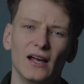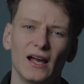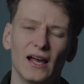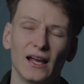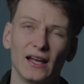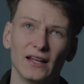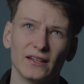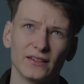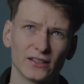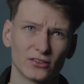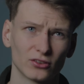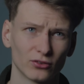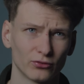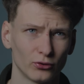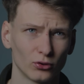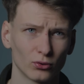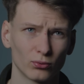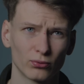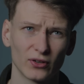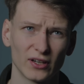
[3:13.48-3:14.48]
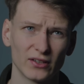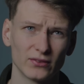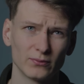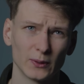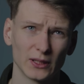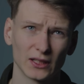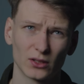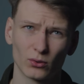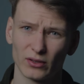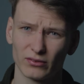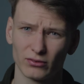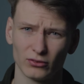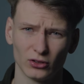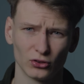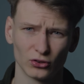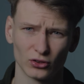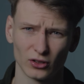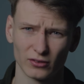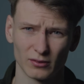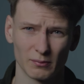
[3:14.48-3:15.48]
and that's a full frame
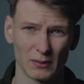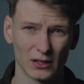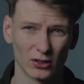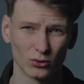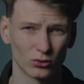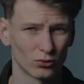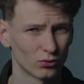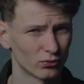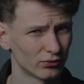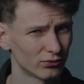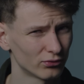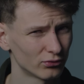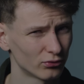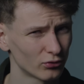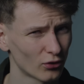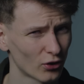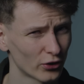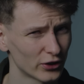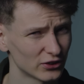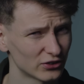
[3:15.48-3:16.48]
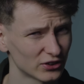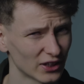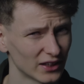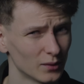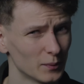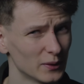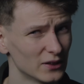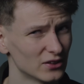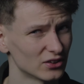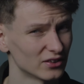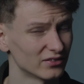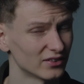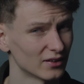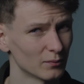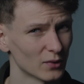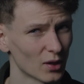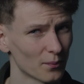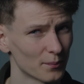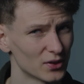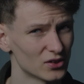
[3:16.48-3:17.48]
equivalent of about 40 centimeters if
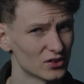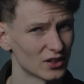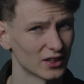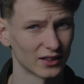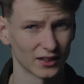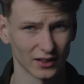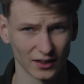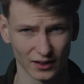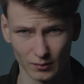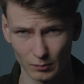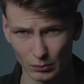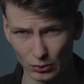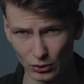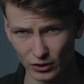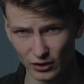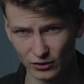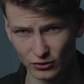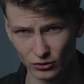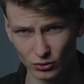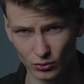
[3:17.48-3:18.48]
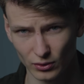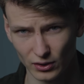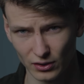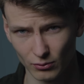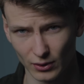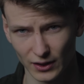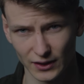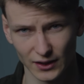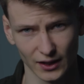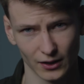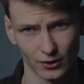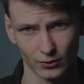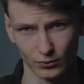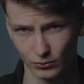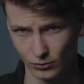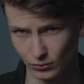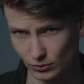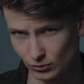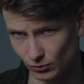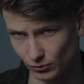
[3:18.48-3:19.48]
I'm not mistaken. Put it on the screen right now
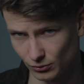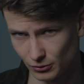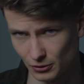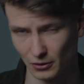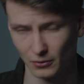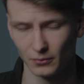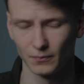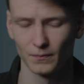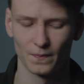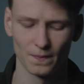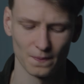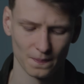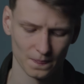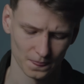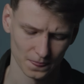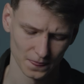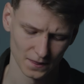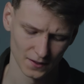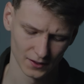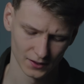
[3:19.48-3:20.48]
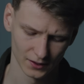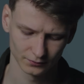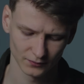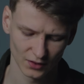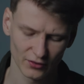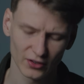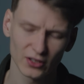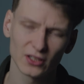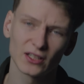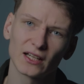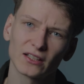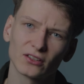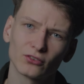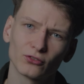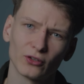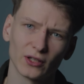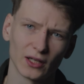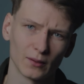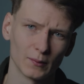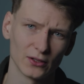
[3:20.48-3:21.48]
so you know. The very nice
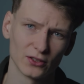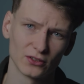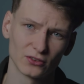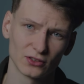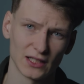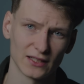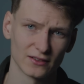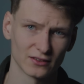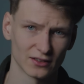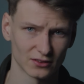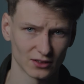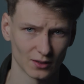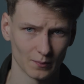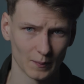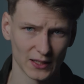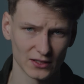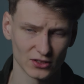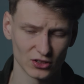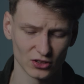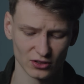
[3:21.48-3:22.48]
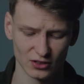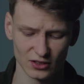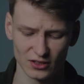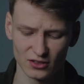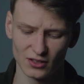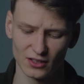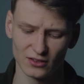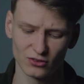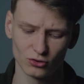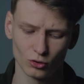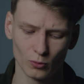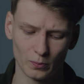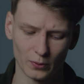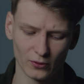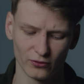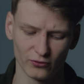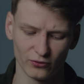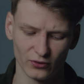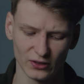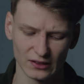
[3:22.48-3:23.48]
thing about this lens, as I mentioned, is it's
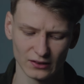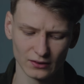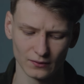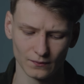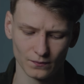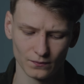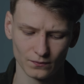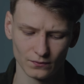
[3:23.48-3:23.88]
super thin.